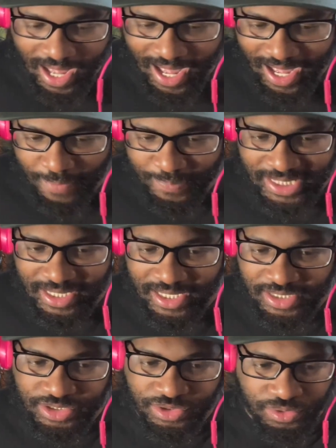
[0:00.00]

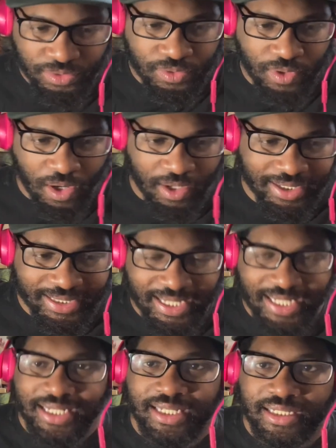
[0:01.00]
because you are
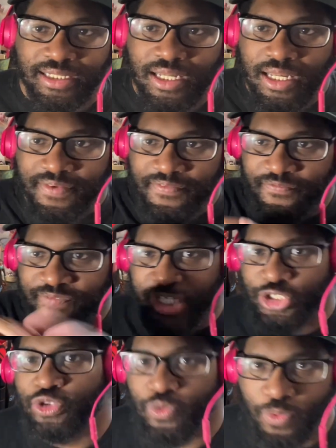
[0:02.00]
getting
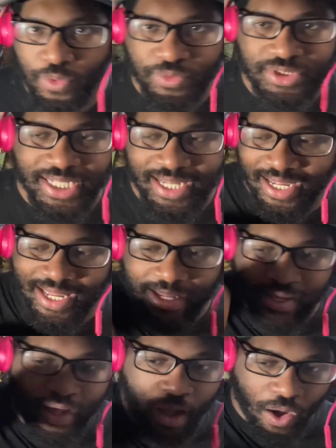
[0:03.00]
visuals and
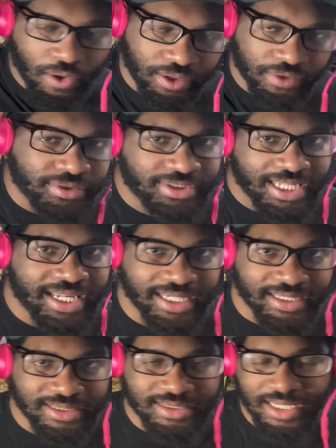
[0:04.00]
all those
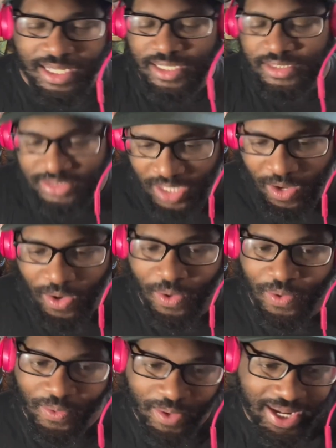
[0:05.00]
things.
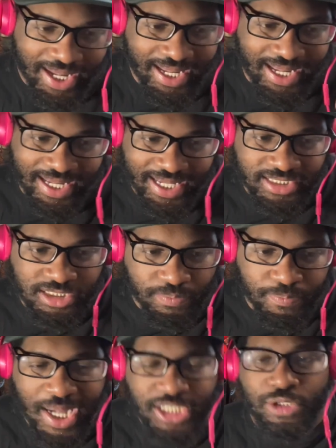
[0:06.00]
So it's
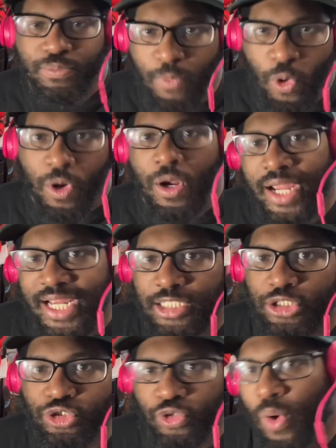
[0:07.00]
much more
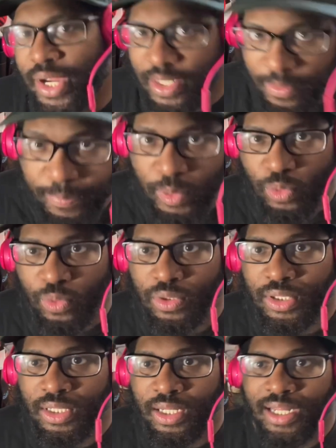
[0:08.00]
enjoyable
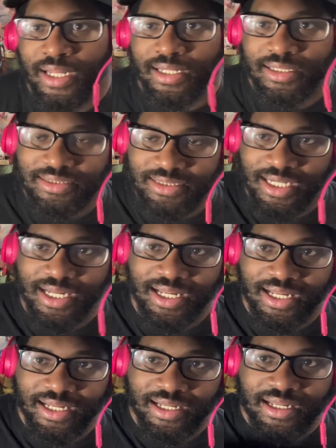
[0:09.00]

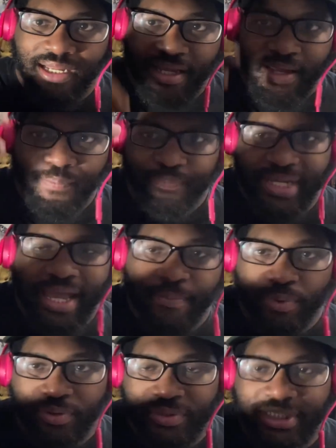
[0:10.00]
to be
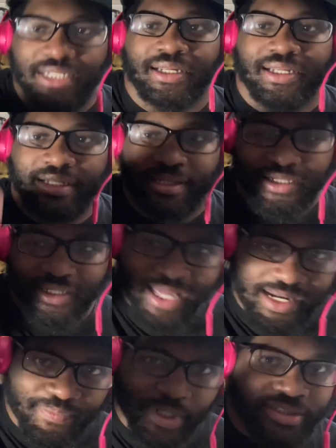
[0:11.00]
able to look at
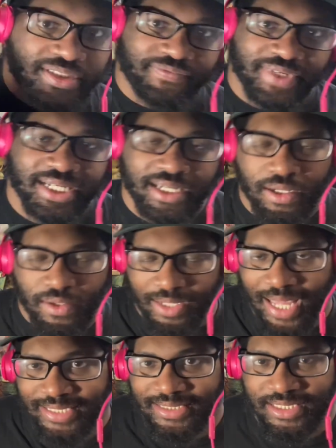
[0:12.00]
a music video or
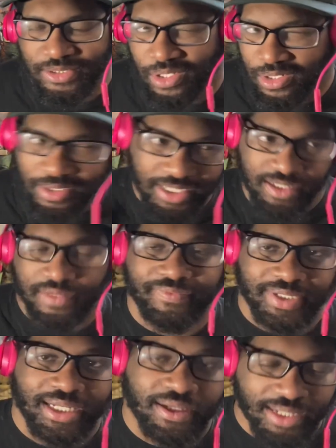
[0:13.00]
like this, or a lyric
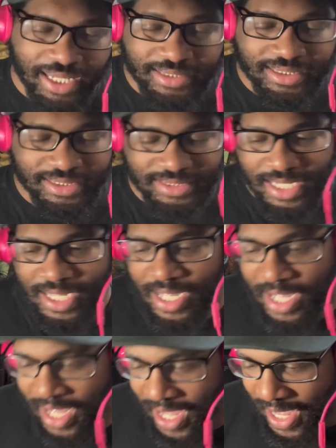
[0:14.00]
video like this.
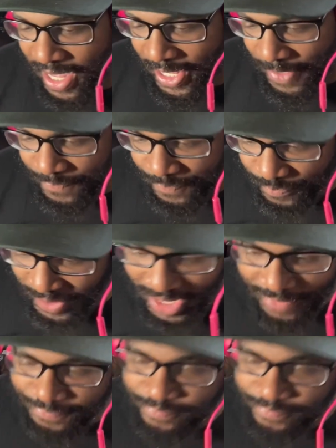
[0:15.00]
But